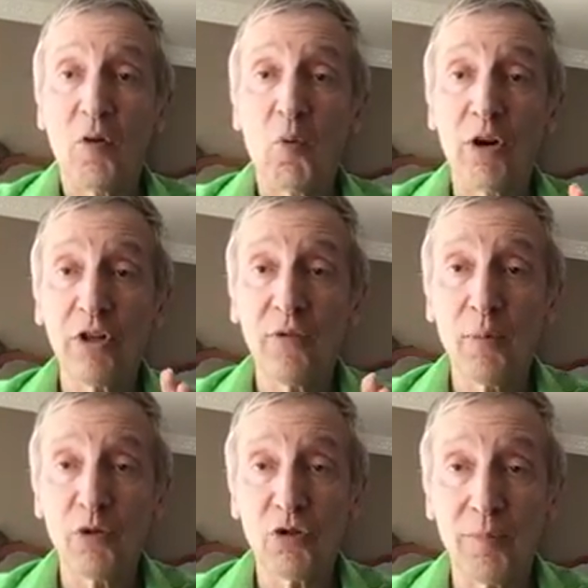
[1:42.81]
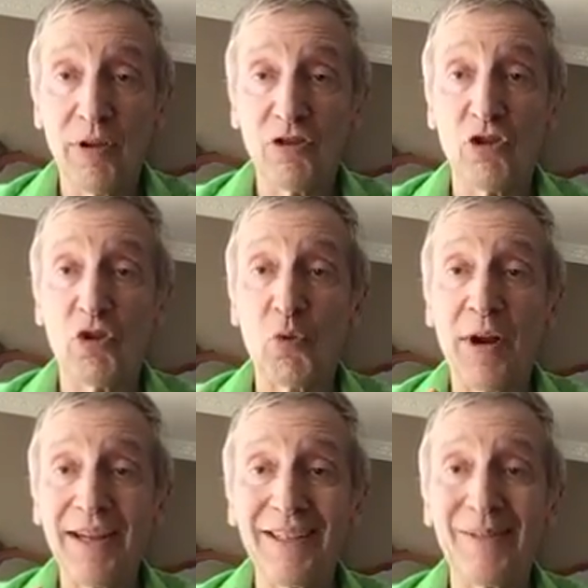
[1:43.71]
Wonderful motion picture
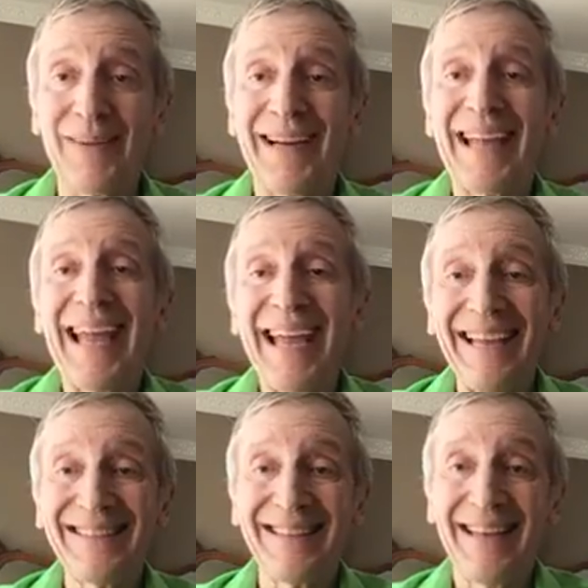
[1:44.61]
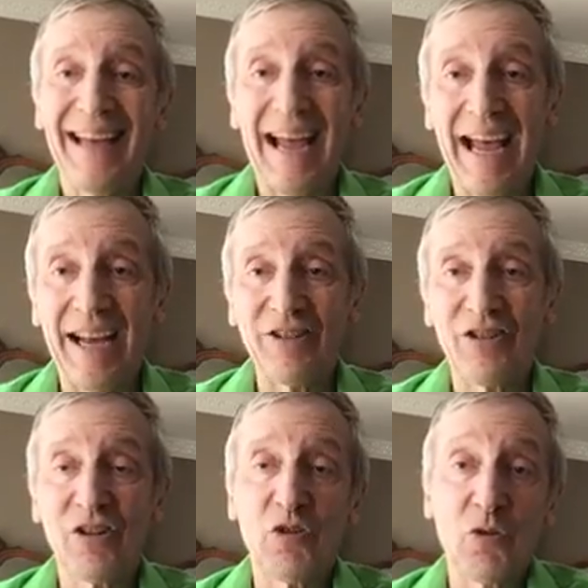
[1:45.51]
directed by ace
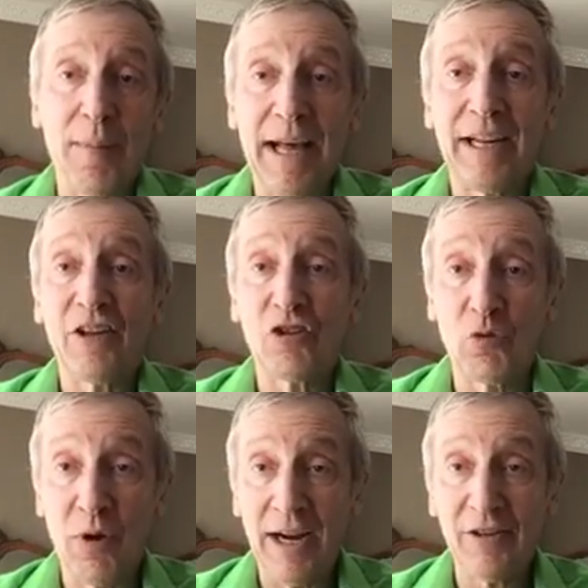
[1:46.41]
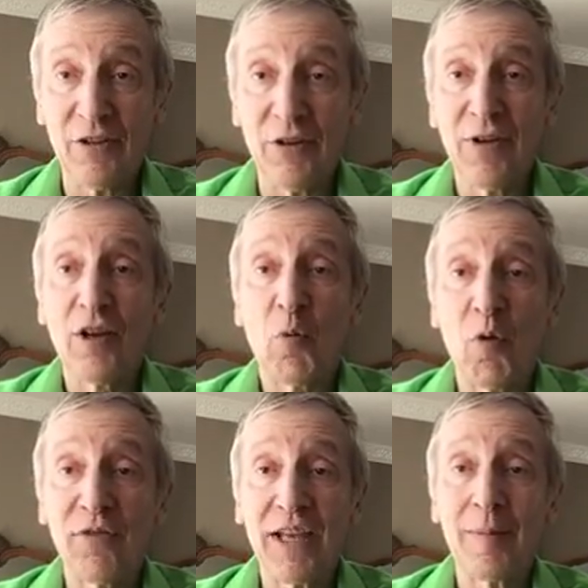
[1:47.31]
action dramatic director
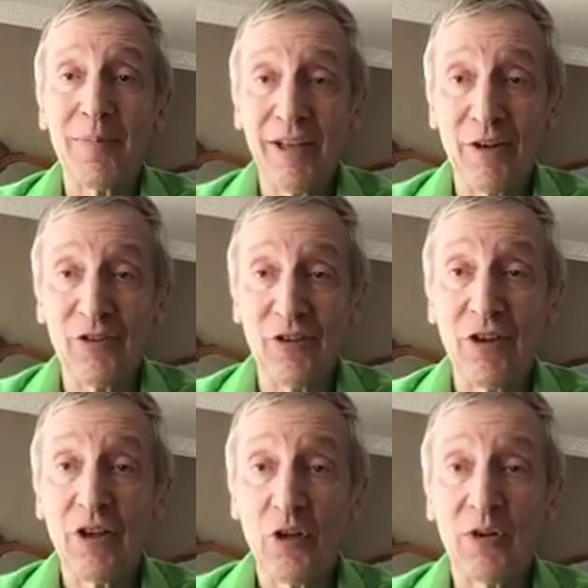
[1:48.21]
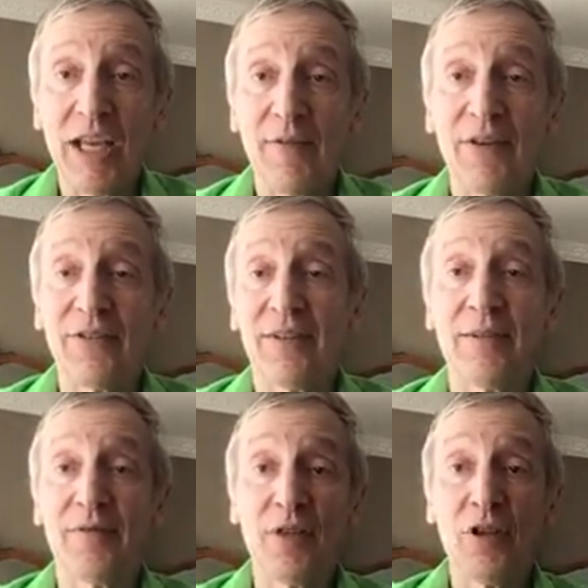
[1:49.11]
Wolfgang Petersen, who gave us
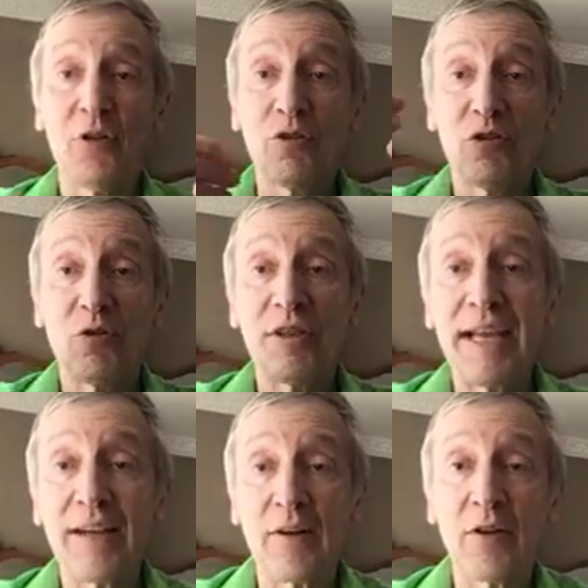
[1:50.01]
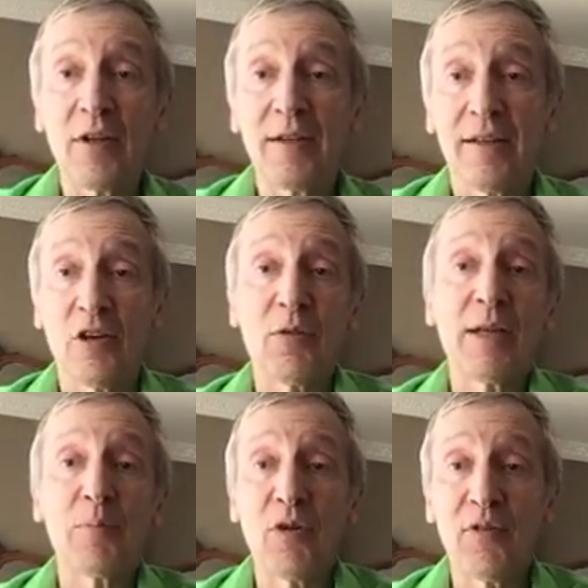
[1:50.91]
a year or two later a
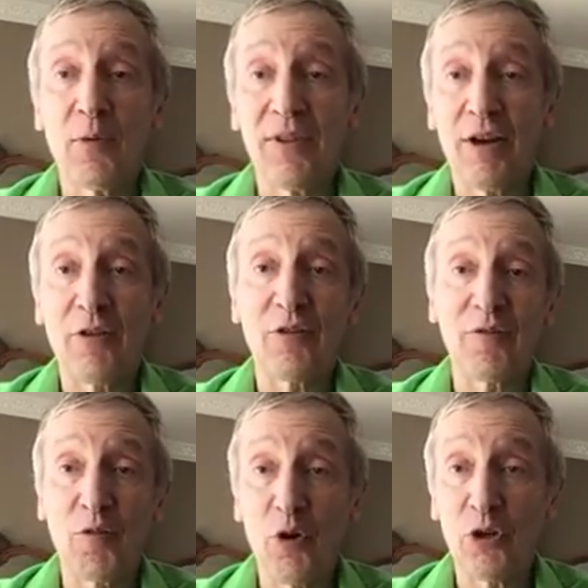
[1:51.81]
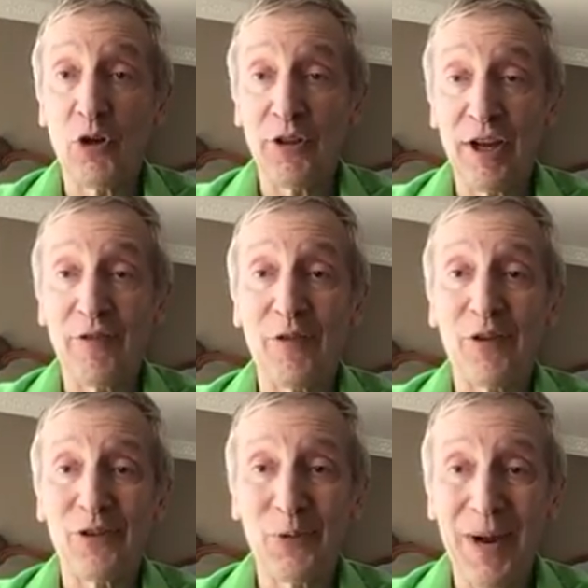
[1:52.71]
great movie with Harrison Ford called Air
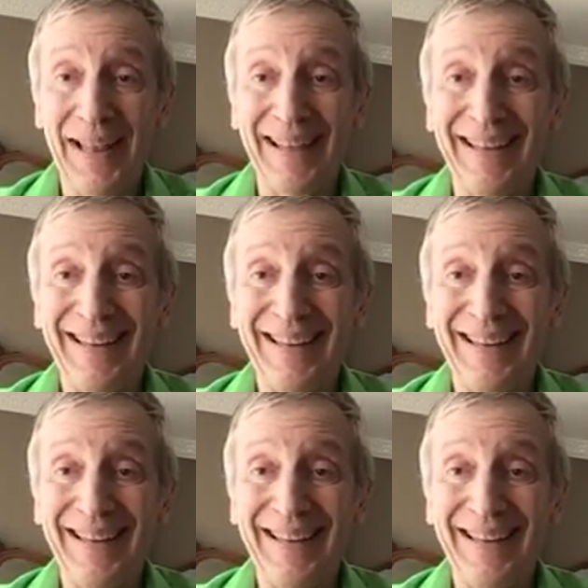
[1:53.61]
Force One.